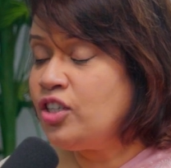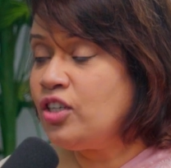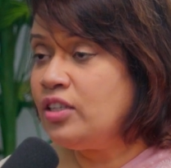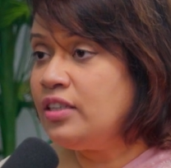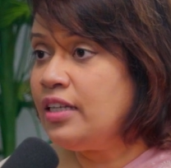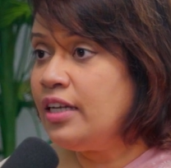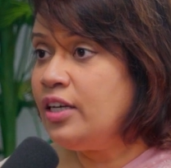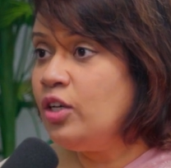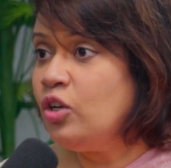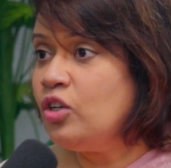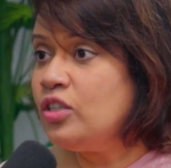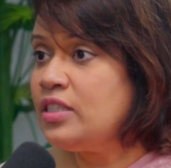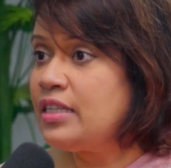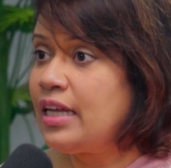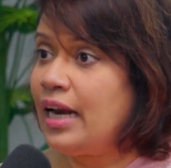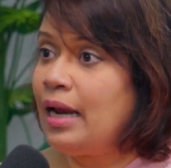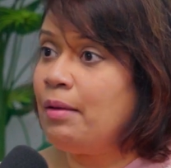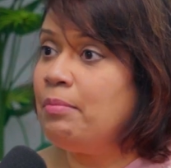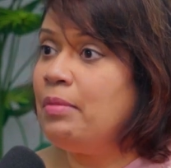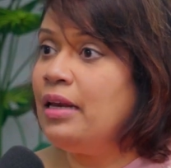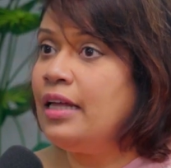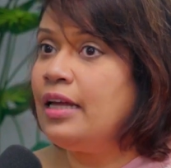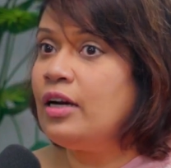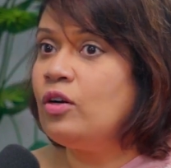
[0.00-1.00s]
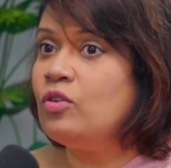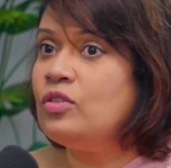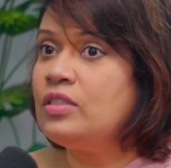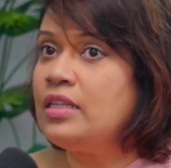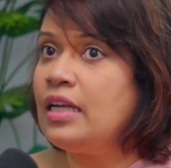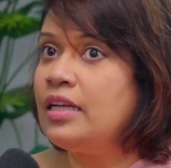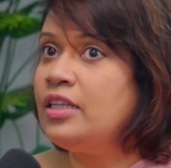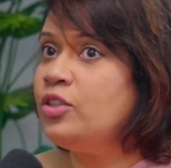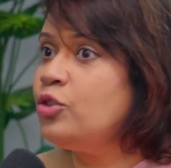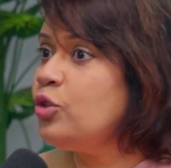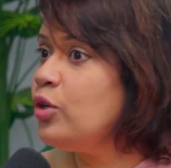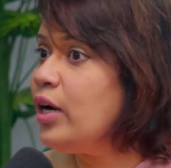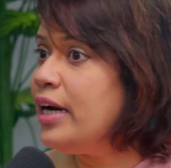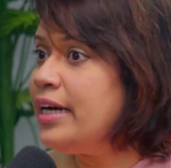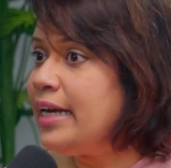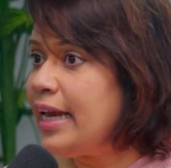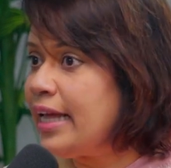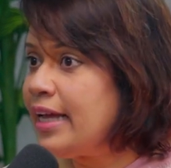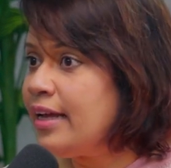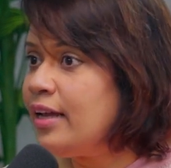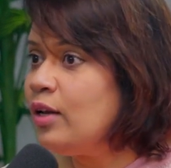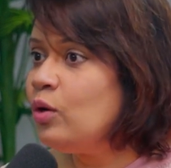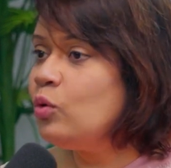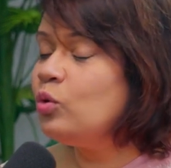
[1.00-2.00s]
And then you're scrambling around saying, should I
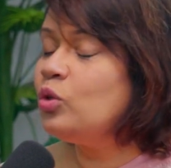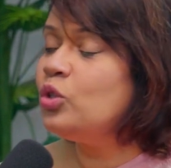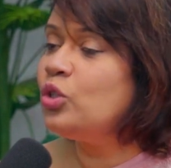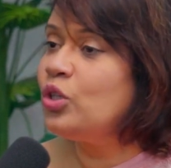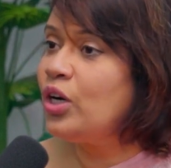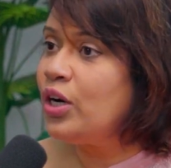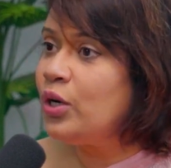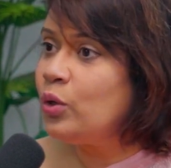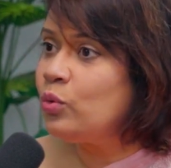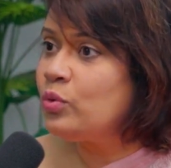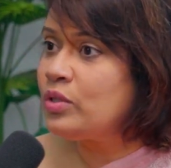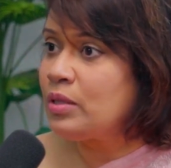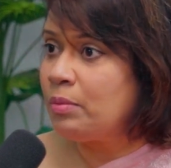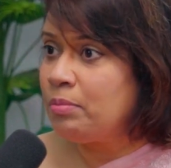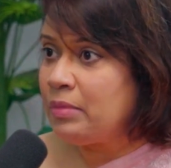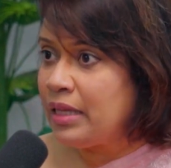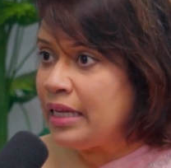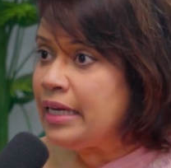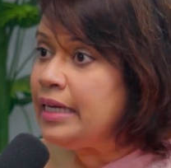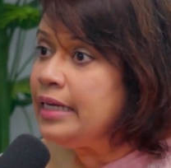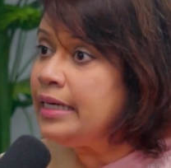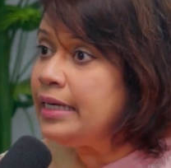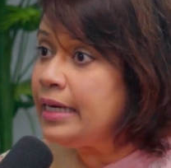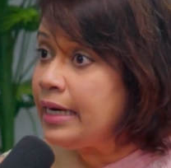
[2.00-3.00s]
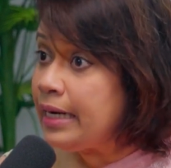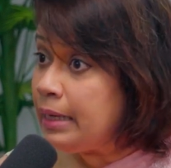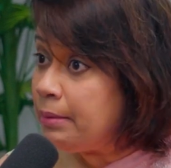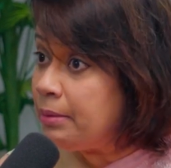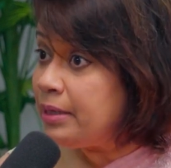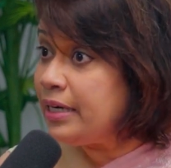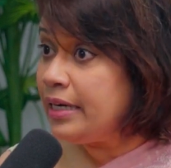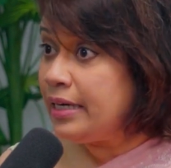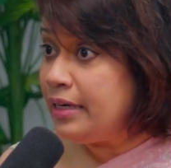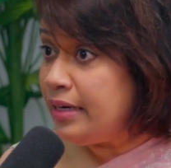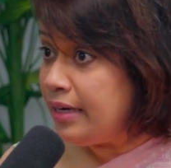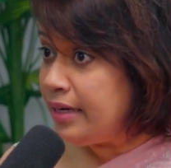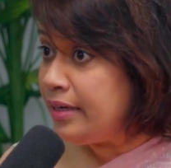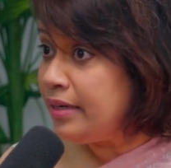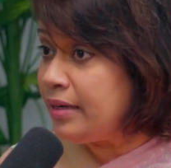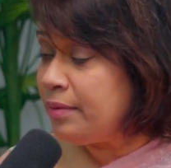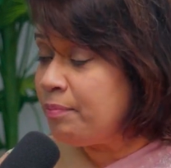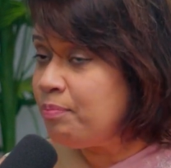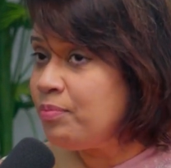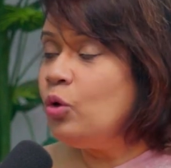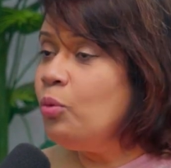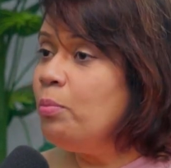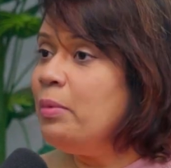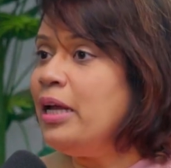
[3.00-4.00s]
take a loan? Should I do something intermediate
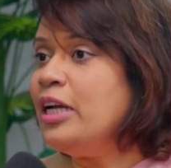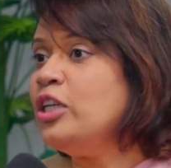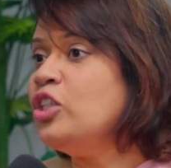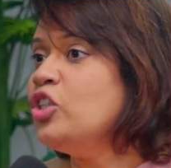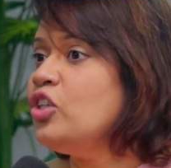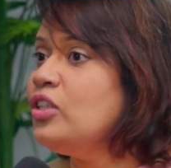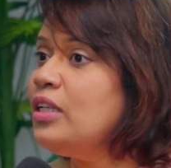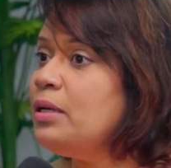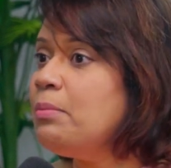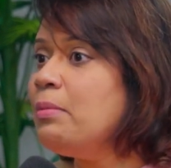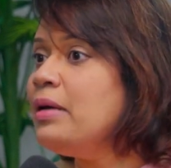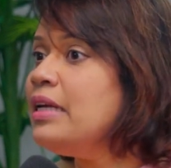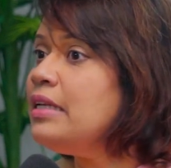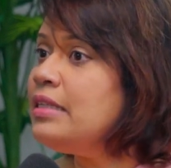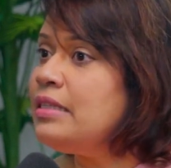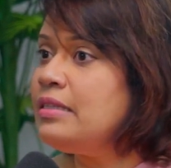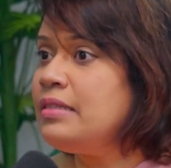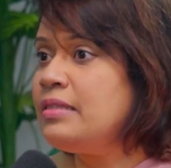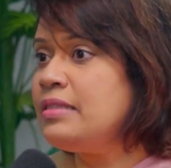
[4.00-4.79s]
to make sure that my